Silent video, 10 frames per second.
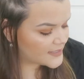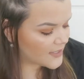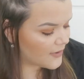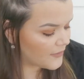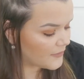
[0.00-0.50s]

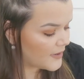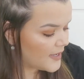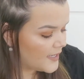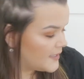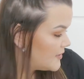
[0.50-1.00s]
So
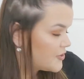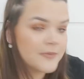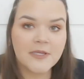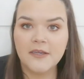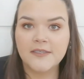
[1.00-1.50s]
the
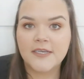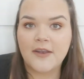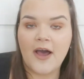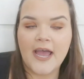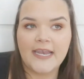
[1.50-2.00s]
shops closed at
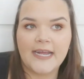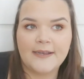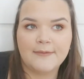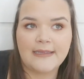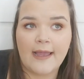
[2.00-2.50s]
9 and
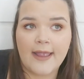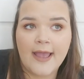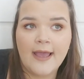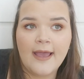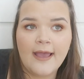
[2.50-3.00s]
it was like